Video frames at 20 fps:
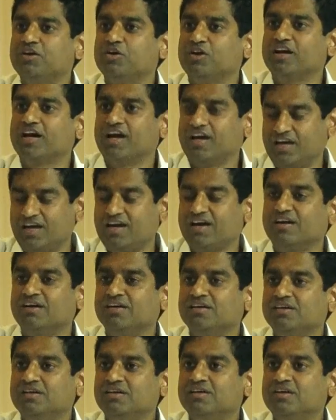the guy. Yeah.
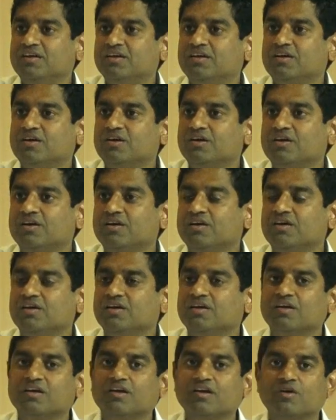
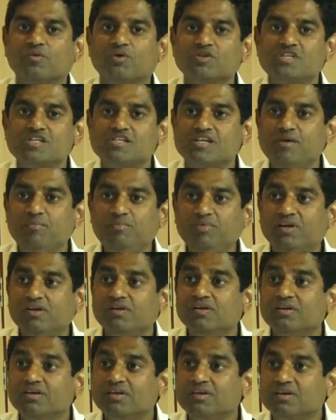What's his name?
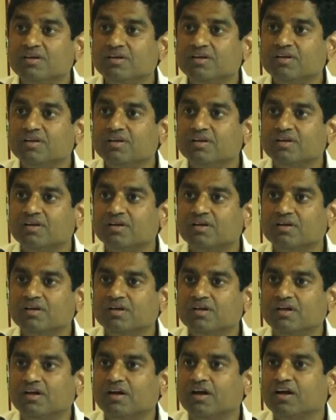
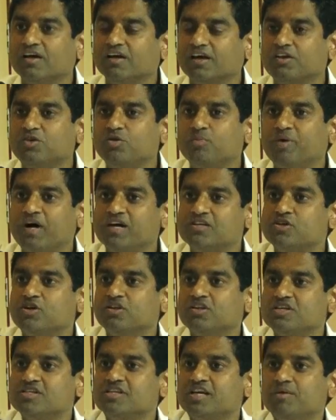Can you pass
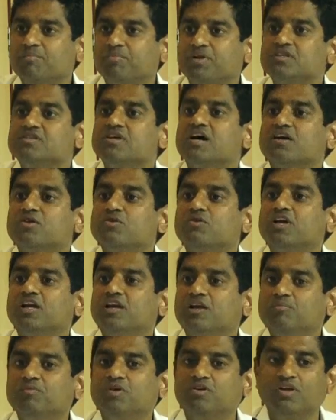on his name, please? You
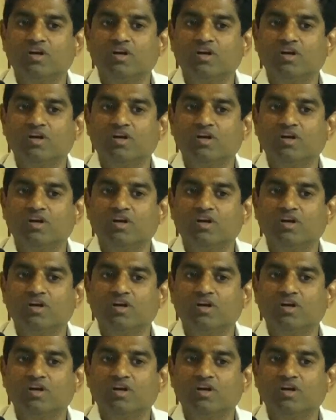tell him.